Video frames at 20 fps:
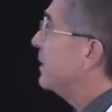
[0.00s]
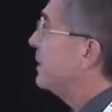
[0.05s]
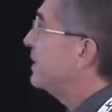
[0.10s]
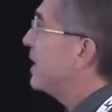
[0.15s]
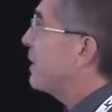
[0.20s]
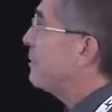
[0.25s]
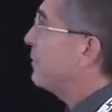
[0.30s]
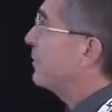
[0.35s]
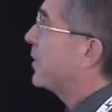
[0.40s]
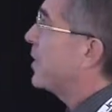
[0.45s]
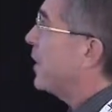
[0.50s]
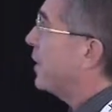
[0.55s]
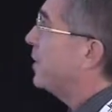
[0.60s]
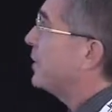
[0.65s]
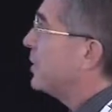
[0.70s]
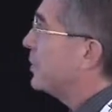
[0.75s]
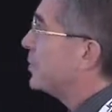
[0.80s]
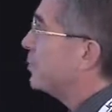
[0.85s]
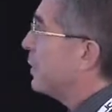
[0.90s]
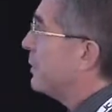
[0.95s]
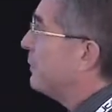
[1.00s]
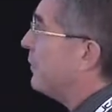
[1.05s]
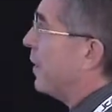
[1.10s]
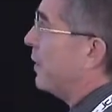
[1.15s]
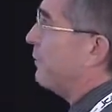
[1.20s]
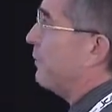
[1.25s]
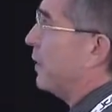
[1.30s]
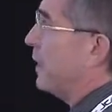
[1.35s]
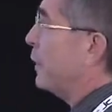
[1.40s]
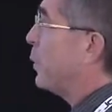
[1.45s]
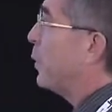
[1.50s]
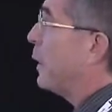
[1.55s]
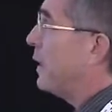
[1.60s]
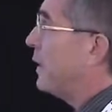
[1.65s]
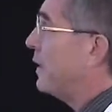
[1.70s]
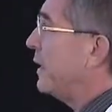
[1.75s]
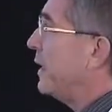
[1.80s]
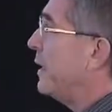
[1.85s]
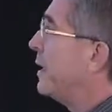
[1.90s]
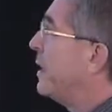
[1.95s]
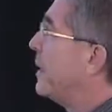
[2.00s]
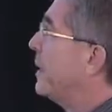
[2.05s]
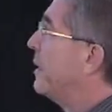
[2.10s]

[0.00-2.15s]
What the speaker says: type of cutters. We found very quickly